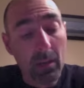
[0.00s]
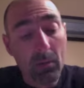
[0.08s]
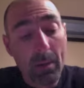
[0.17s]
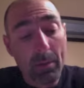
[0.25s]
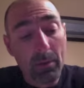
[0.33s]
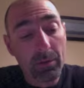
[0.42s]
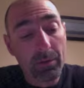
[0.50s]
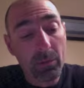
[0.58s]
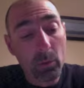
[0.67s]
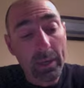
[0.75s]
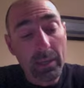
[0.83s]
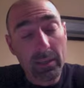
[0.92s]
Remember
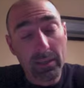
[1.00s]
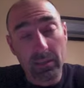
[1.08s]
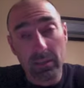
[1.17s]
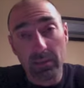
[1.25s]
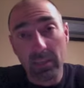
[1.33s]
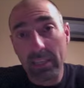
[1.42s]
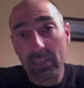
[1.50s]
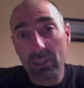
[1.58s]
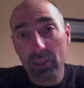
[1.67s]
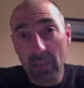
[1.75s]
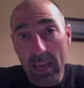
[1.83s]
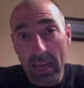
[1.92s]
the weaknesses.
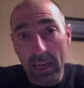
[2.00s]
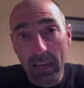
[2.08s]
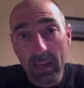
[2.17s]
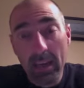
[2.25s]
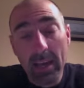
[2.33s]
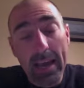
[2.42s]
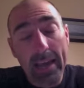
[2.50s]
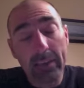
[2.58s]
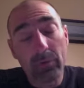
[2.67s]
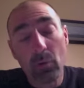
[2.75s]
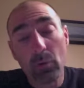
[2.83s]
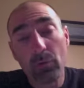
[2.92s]
Each state had
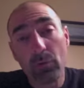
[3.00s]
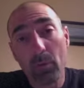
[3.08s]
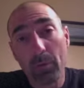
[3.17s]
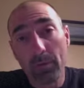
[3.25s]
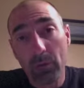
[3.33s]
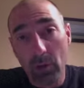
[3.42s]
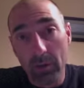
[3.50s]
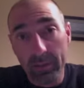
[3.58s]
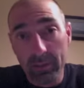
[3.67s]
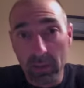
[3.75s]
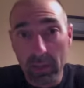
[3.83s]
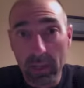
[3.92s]
their own form of
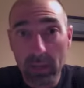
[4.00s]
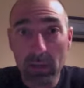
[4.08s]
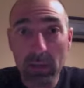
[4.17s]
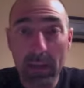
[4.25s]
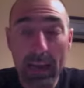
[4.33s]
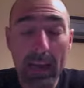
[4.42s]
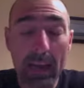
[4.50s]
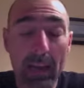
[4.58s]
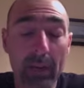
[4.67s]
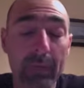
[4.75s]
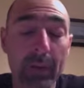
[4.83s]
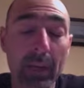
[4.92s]
currency. They couldn't
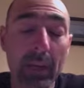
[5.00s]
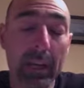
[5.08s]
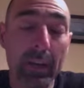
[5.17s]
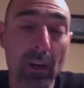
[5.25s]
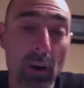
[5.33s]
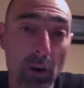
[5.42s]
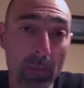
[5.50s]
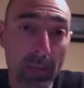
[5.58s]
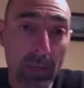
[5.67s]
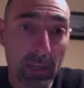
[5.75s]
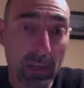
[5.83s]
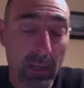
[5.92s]
have an
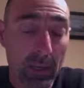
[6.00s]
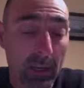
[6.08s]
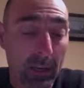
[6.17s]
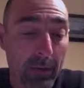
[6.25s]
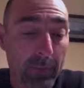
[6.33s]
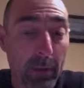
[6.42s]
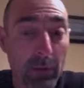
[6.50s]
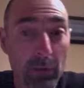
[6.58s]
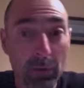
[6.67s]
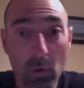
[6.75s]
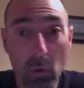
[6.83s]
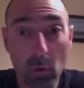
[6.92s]
army. Uh,
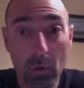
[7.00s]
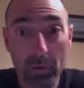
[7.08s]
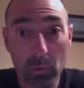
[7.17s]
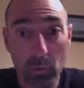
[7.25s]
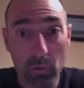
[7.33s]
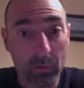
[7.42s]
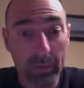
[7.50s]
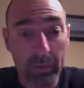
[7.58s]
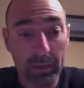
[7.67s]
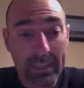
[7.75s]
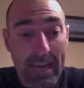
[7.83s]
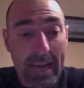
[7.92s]
federal courts were
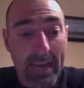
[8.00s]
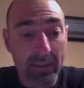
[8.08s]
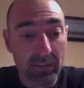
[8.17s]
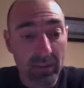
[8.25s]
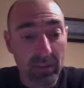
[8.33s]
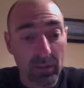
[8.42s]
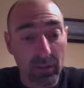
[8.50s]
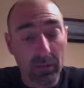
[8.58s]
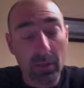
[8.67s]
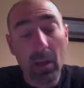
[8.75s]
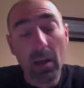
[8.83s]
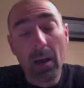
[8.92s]
really non existent.
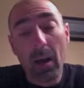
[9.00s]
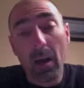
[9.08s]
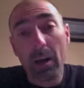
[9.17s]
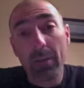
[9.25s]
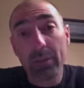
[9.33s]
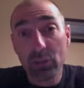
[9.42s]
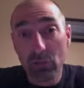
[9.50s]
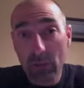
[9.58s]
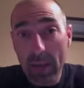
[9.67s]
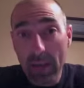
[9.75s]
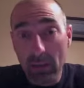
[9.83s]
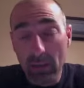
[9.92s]
Uh, the
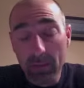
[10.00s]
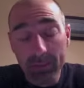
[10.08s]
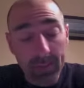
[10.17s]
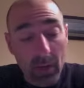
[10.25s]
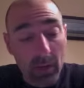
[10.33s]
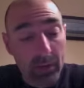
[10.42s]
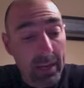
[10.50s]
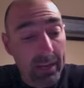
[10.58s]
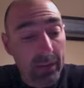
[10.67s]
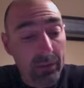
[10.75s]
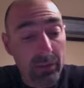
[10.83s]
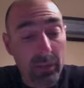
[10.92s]
strength of the
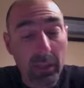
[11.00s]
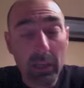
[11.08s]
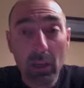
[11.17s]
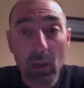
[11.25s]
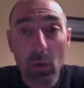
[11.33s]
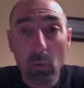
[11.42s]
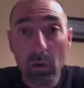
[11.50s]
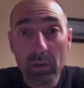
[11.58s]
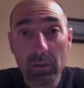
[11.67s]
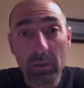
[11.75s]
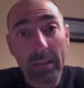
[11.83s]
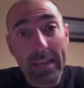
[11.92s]
AOC
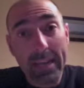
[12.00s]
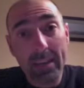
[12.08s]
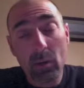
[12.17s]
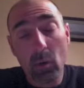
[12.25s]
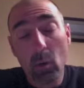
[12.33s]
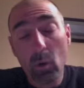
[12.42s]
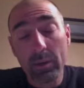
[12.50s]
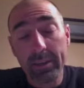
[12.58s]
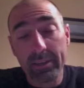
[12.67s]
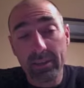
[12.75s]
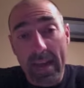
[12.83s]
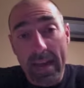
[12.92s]
was the Land
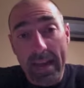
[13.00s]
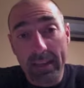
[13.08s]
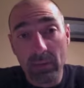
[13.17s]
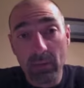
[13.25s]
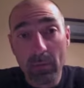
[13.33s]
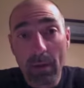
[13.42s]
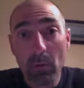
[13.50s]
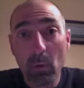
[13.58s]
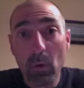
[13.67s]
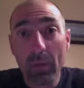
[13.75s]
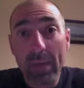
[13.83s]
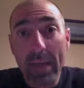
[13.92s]
Ordinance Act. And remember,
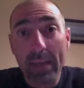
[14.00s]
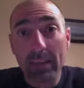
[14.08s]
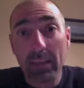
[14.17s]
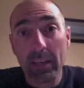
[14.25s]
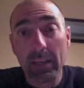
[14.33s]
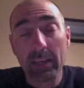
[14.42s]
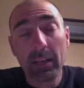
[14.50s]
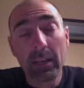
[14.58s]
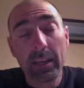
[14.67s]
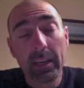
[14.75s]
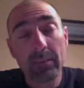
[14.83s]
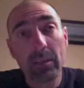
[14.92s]
what that did
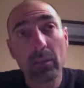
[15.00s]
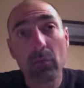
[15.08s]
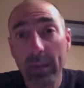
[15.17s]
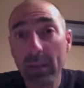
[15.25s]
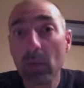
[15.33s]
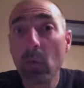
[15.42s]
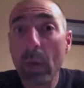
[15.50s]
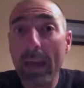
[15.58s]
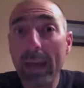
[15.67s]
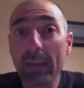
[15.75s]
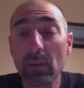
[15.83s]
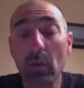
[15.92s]
is it created a
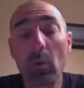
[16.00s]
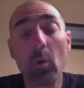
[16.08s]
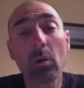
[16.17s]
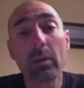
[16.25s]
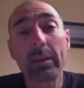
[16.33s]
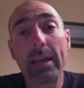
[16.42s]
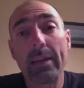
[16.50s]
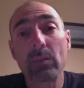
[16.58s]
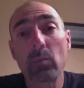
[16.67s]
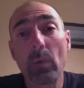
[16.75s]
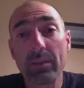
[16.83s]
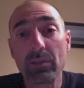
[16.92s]
way to
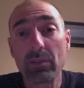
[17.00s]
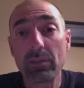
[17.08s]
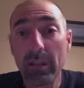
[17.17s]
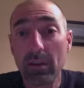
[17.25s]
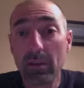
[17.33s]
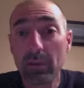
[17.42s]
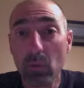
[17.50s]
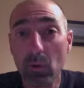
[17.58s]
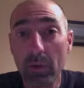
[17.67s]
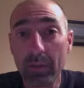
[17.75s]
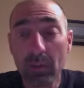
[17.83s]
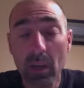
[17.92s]
organize Western
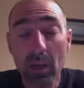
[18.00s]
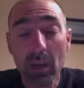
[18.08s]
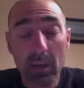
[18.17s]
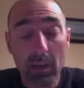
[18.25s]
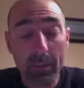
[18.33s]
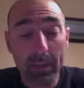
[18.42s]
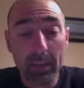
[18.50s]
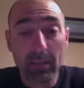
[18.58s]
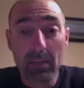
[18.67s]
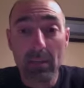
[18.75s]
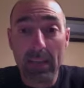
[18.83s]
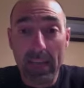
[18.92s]
territories coming
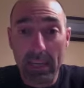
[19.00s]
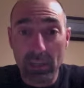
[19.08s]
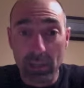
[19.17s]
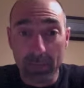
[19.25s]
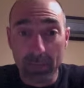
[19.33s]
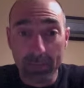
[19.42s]
into the nation.